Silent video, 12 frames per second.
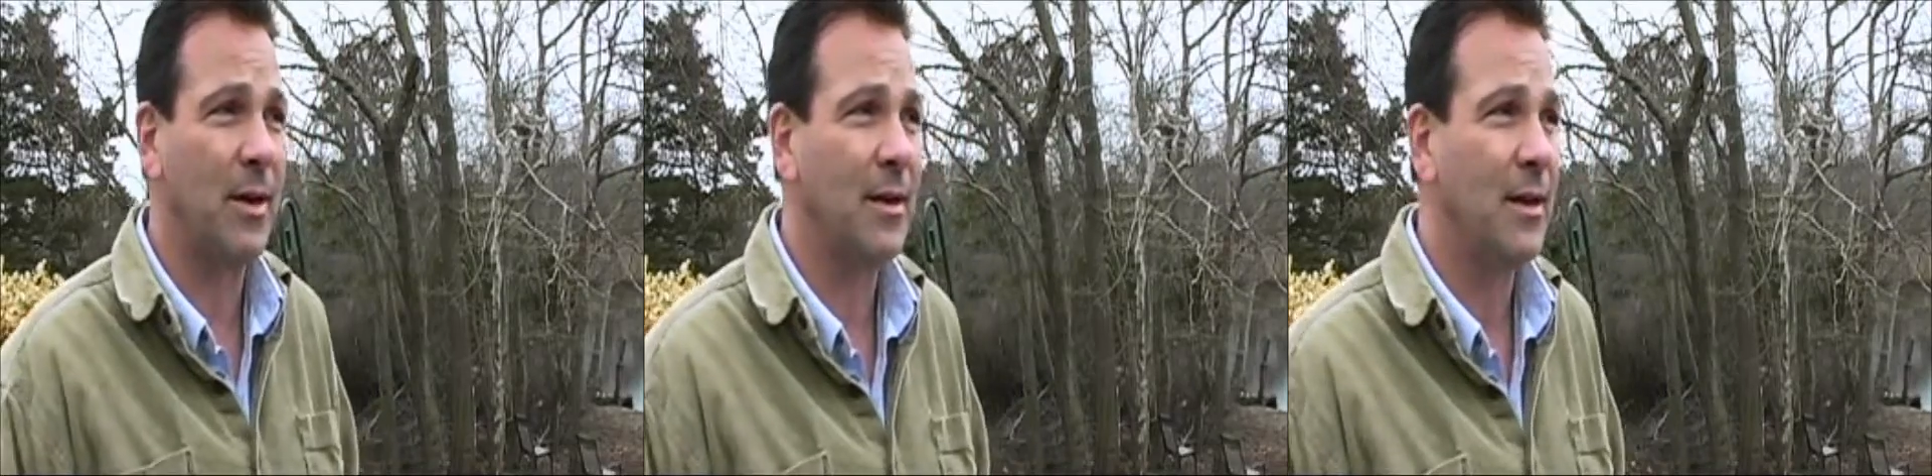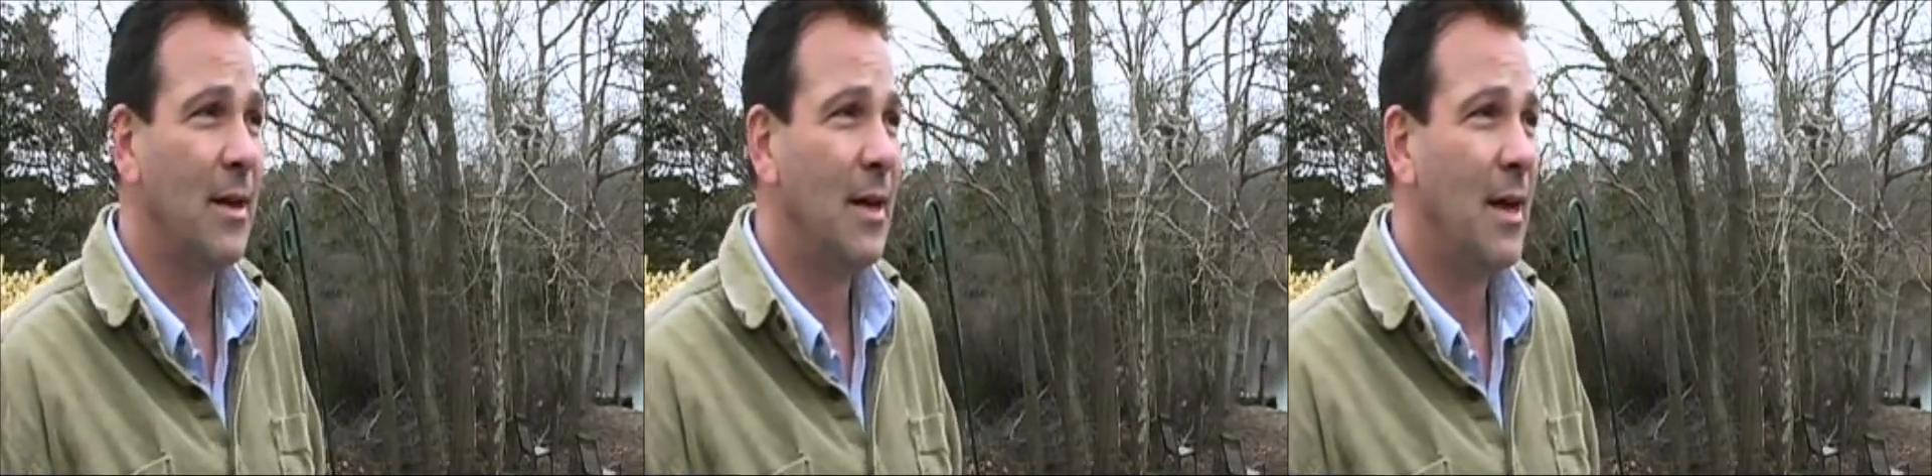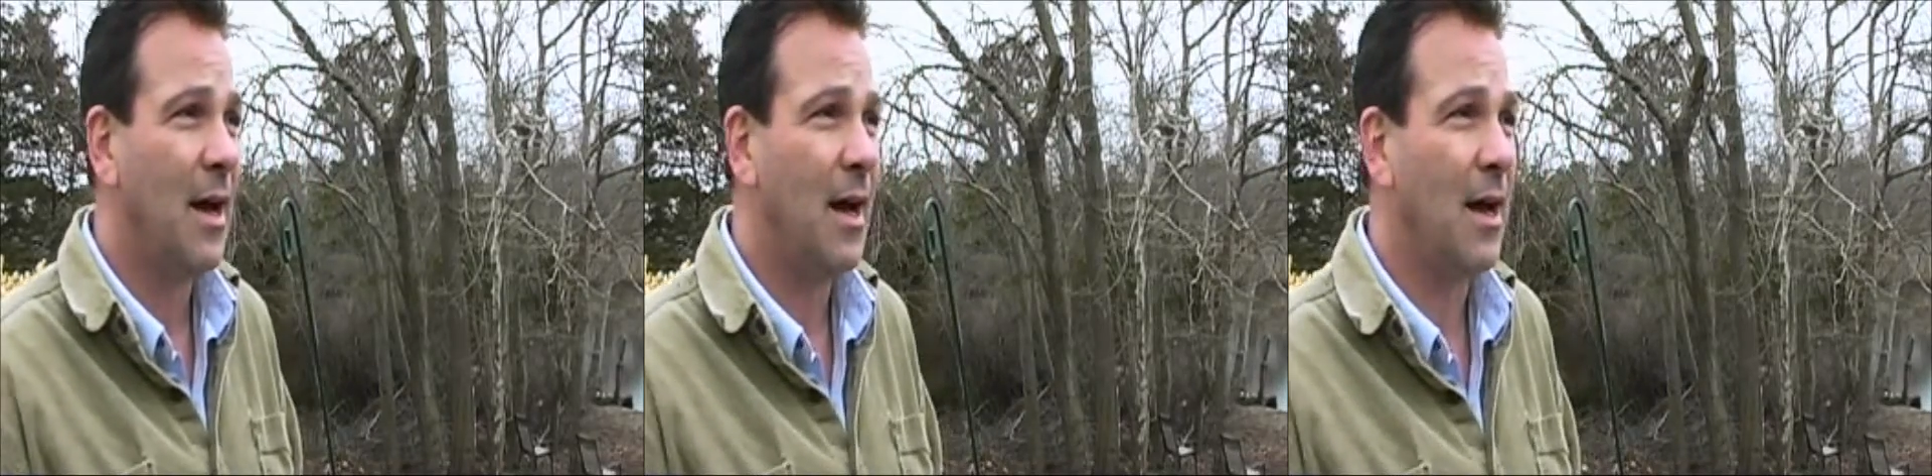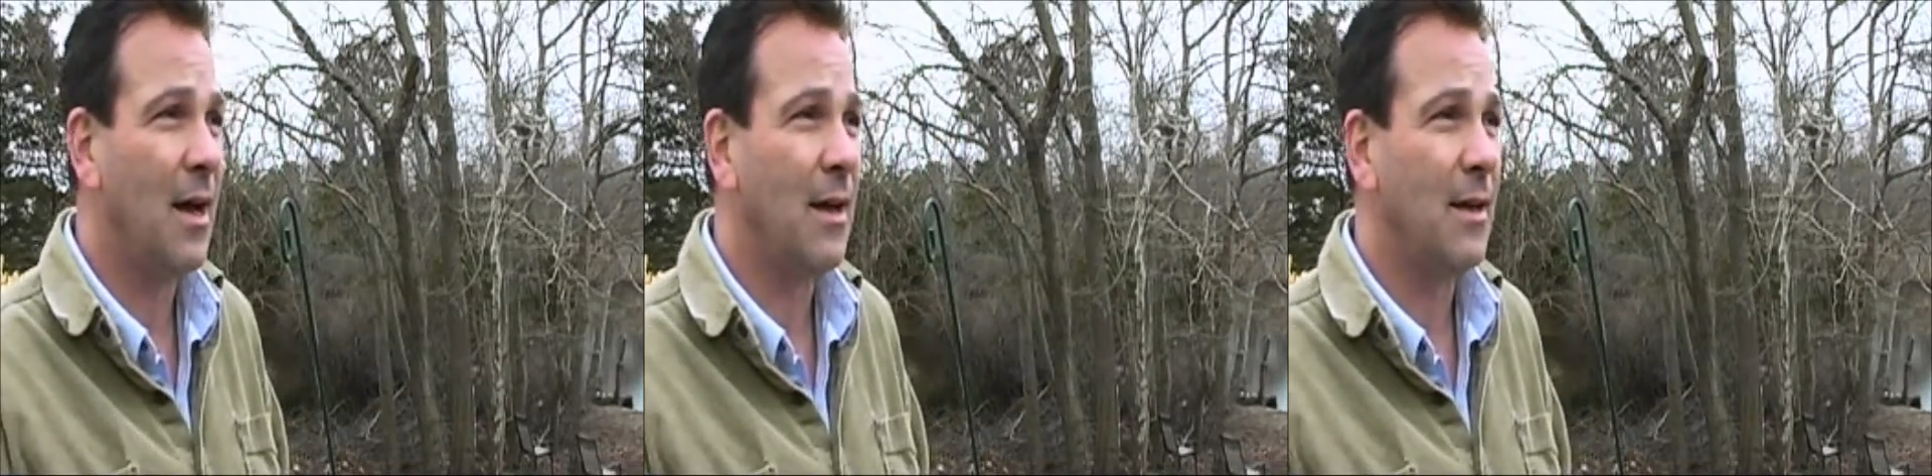But
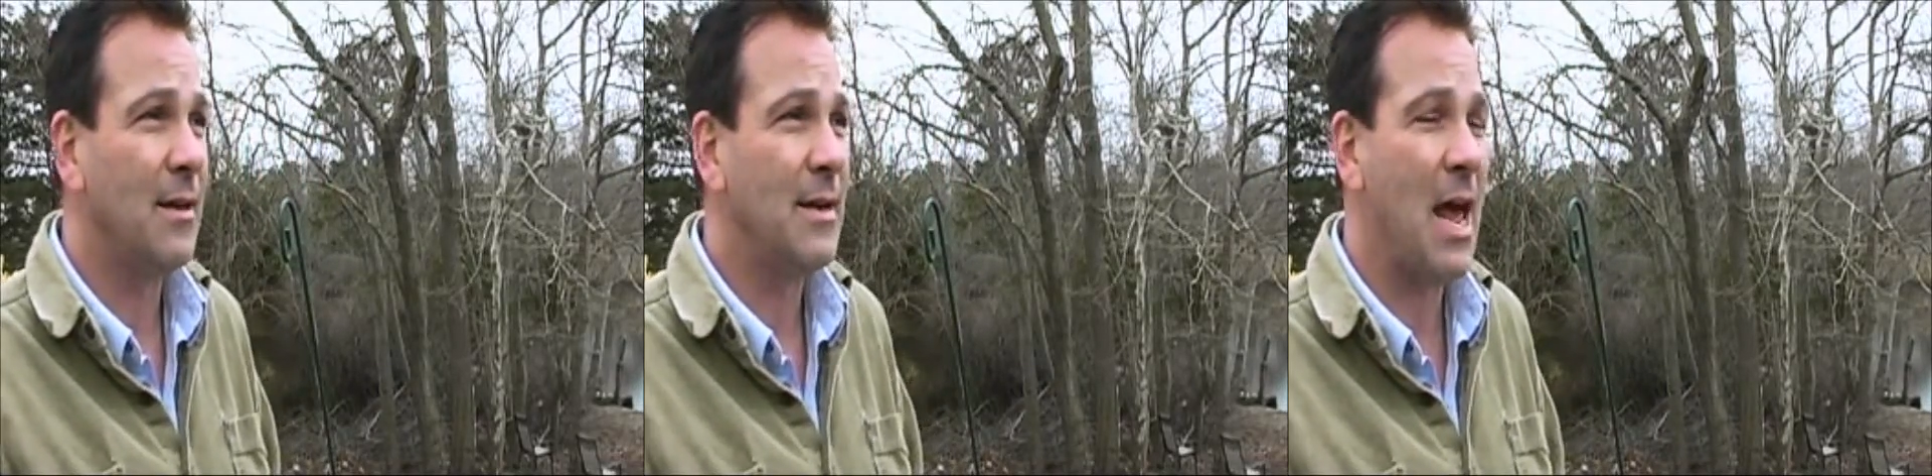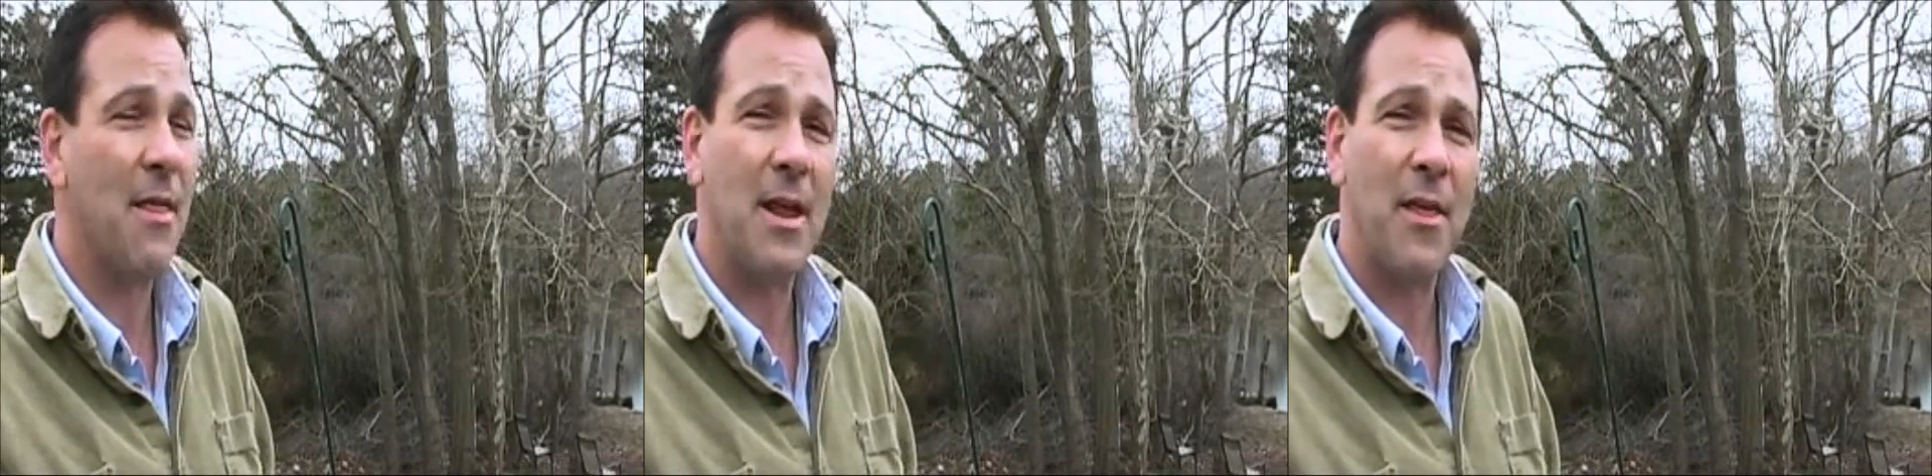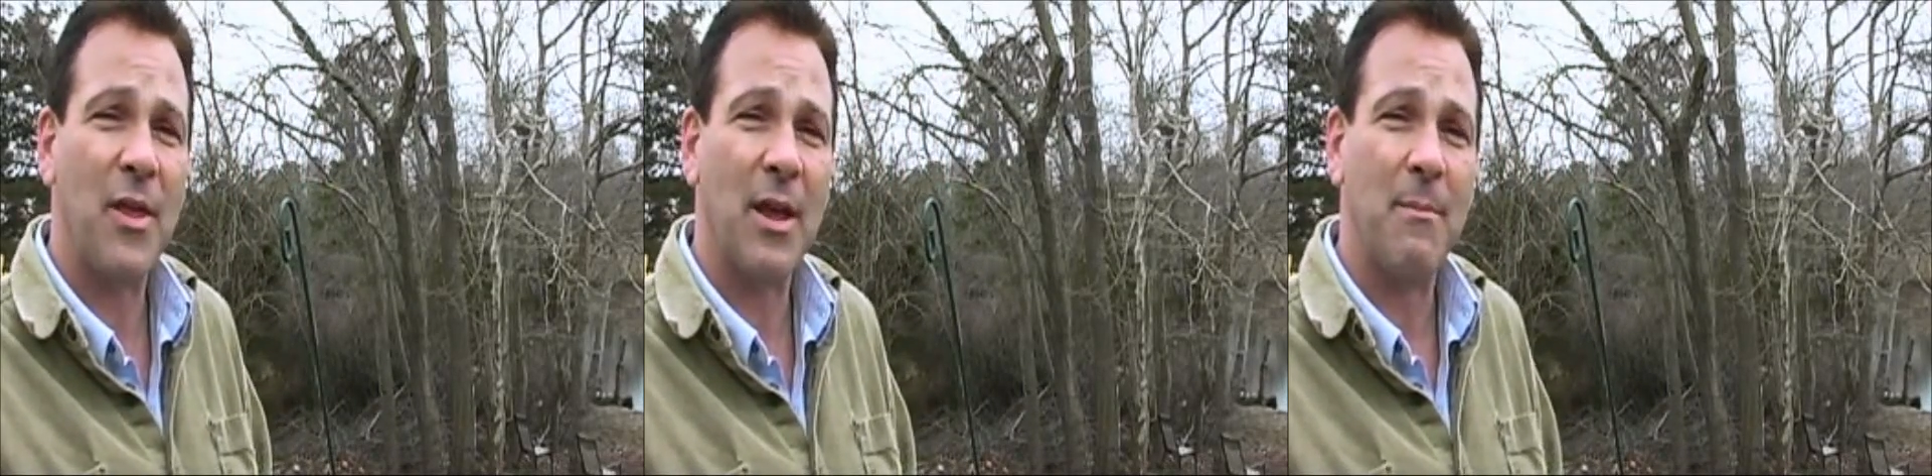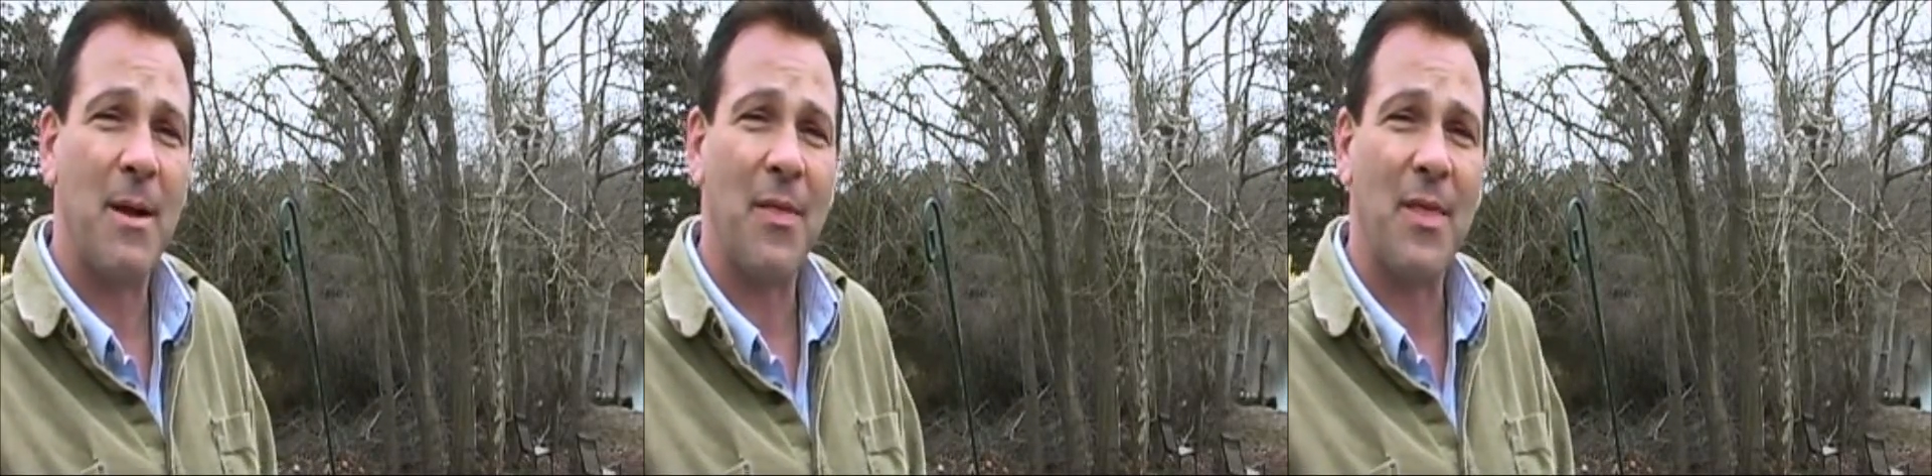now that I think
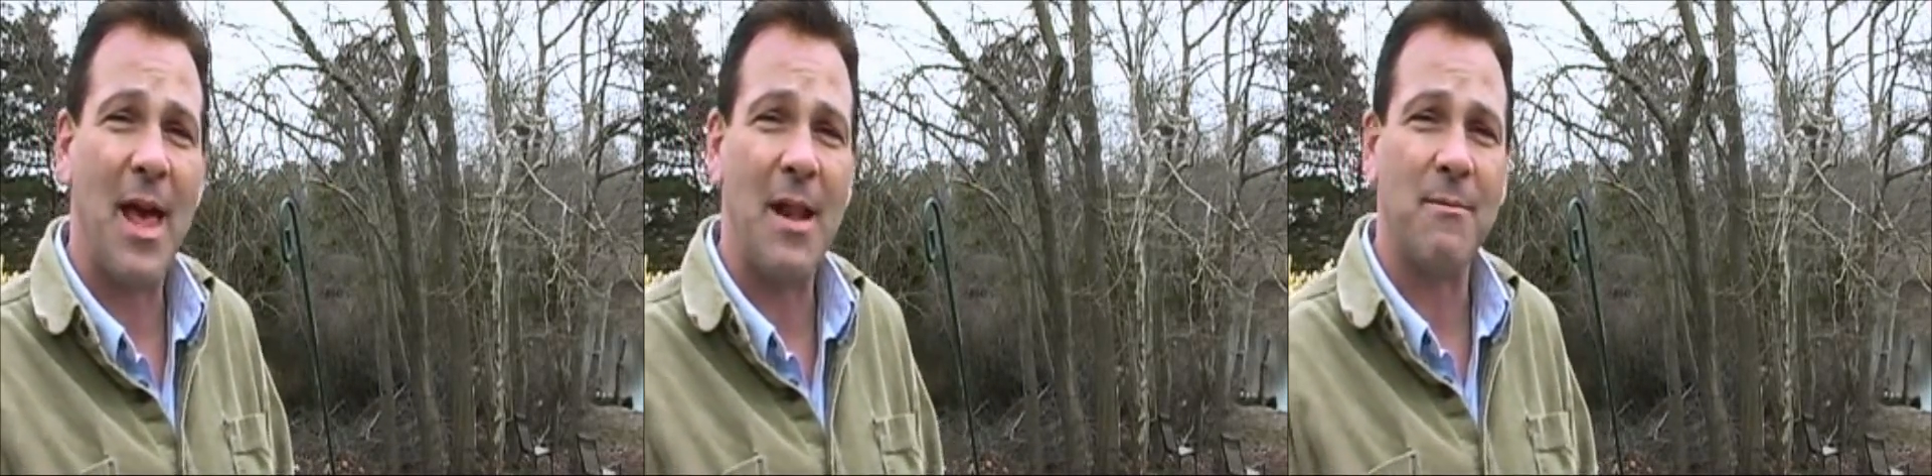about that,